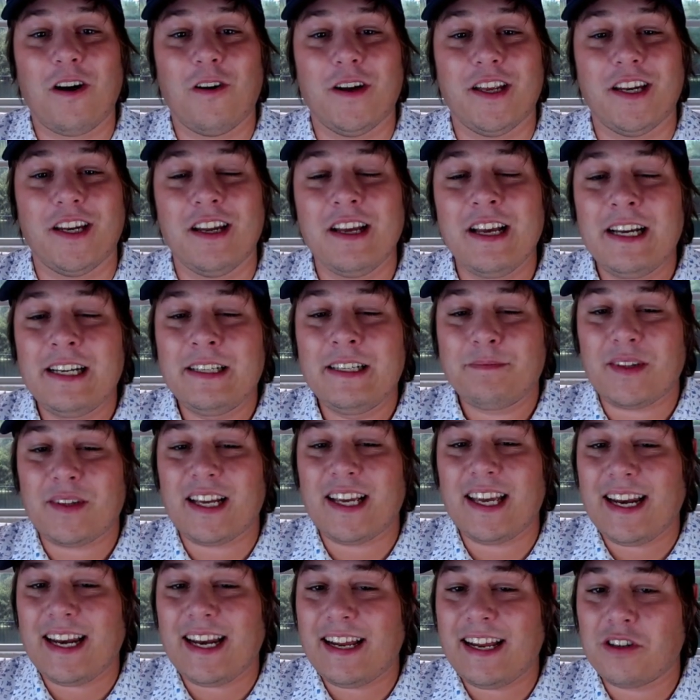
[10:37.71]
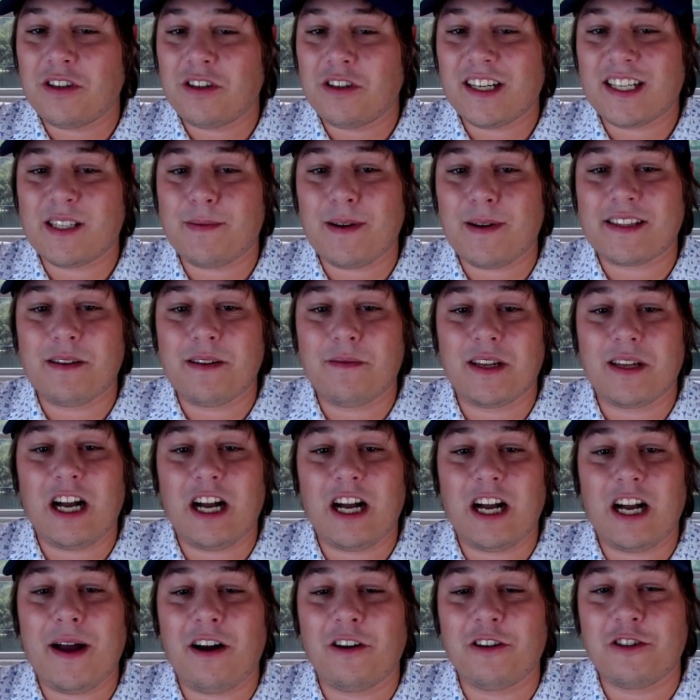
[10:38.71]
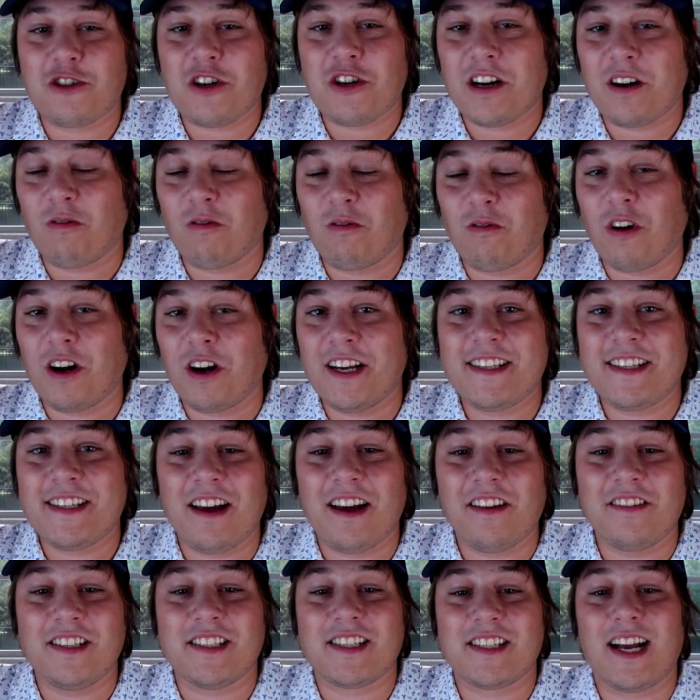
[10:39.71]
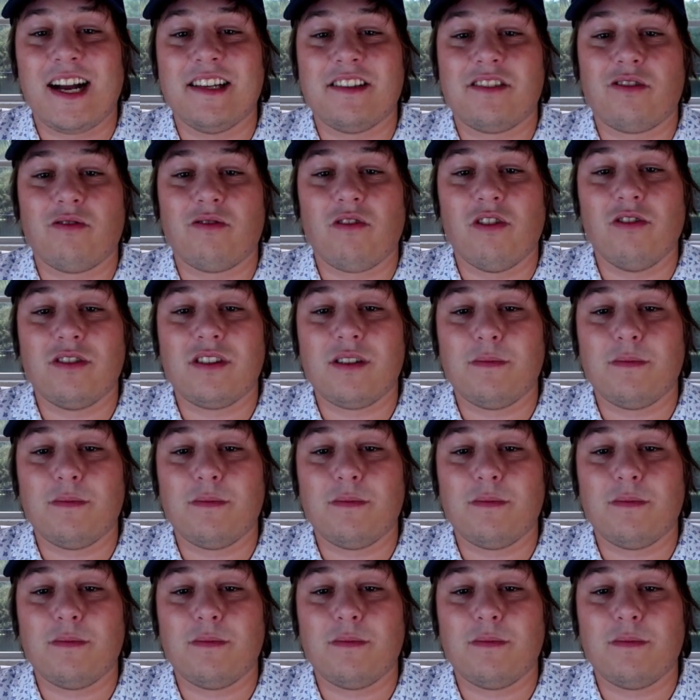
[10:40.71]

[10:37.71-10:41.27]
And again, I don't expect them to come out and try to run it down these guys' throats,